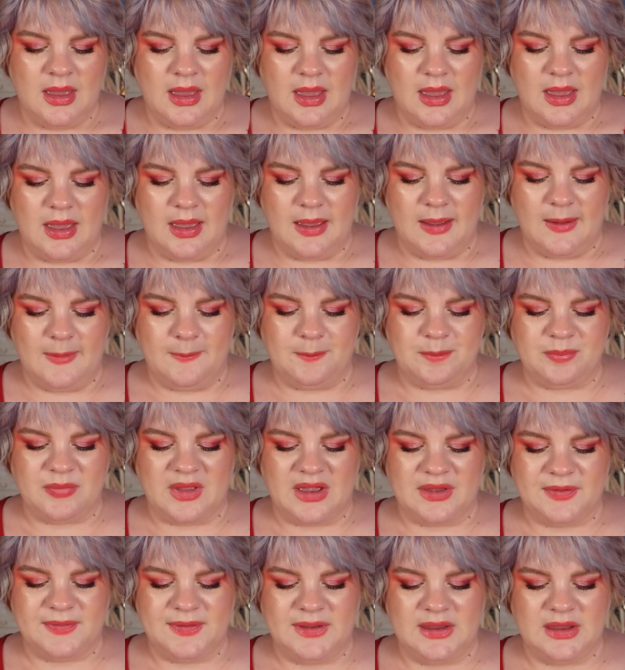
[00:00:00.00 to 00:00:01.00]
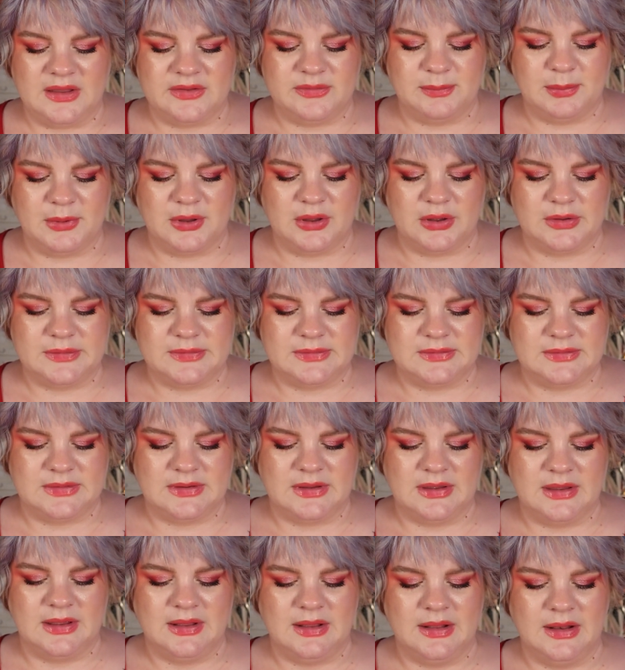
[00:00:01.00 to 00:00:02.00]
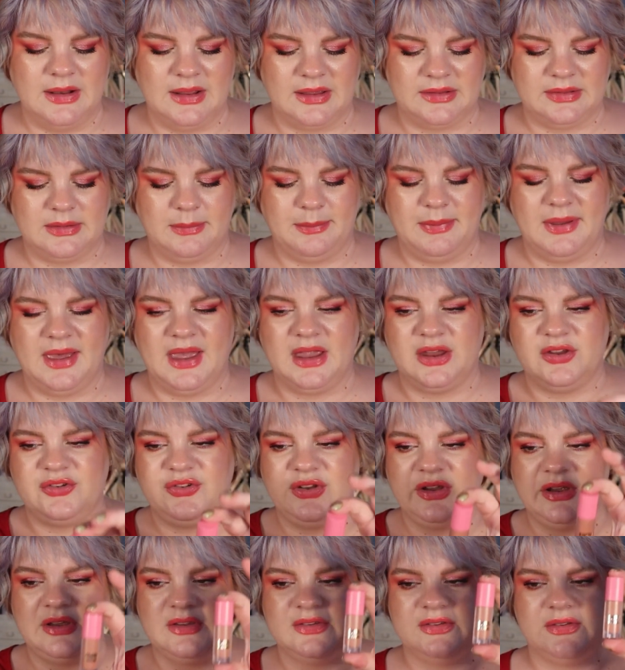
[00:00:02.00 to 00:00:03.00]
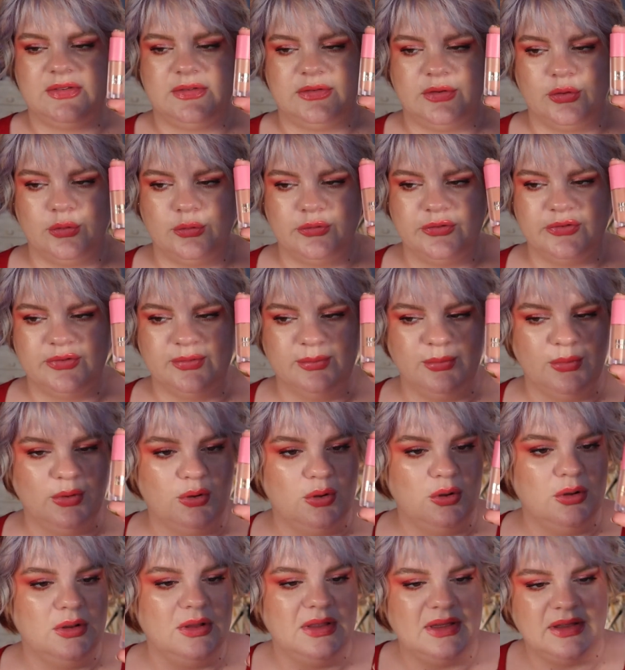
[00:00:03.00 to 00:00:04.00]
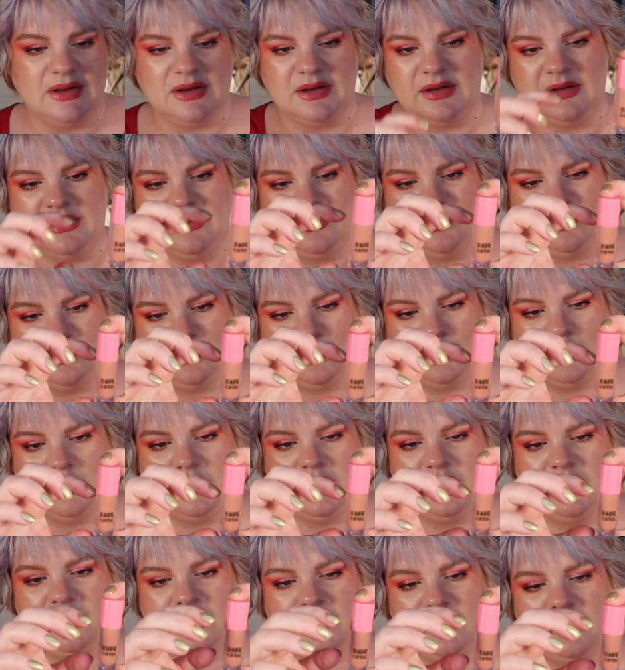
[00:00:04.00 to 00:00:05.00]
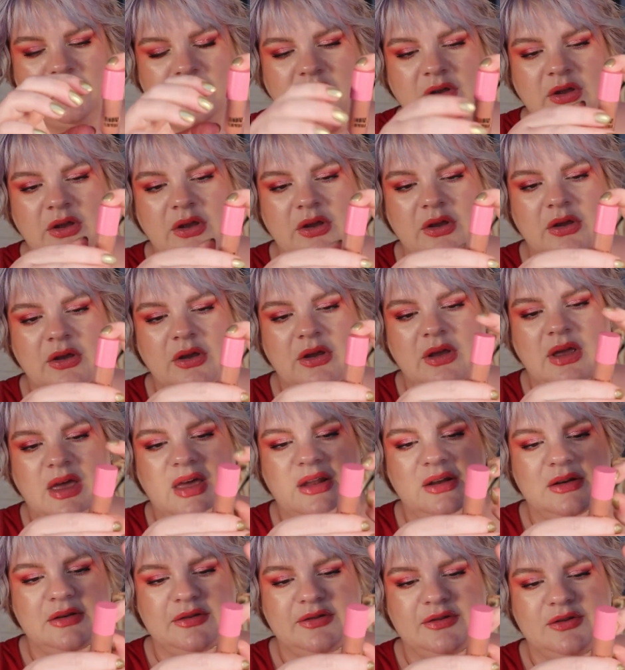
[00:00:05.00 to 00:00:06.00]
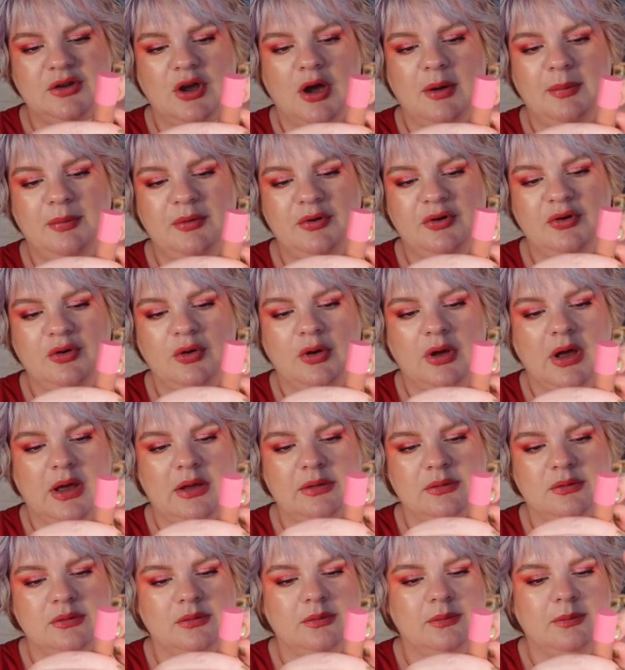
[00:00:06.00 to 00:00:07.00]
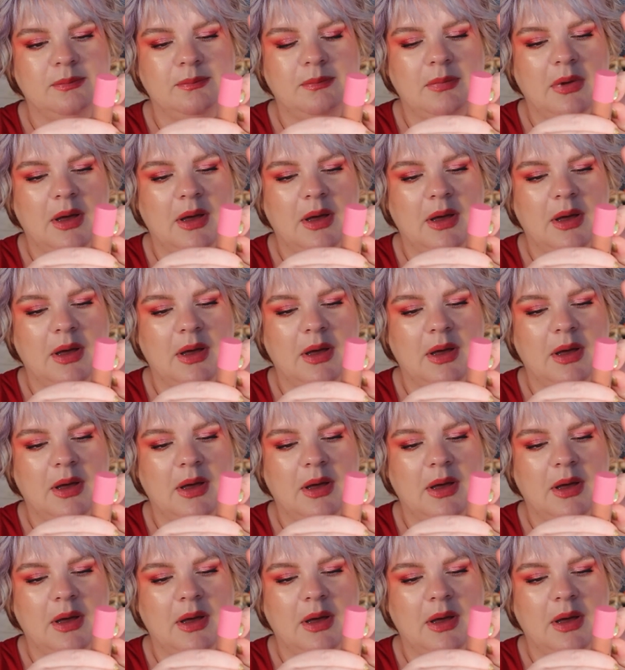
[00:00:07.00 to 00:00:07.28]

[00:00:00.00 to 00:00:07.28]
I think it's because like the packaging is so small and short, and the stopper took up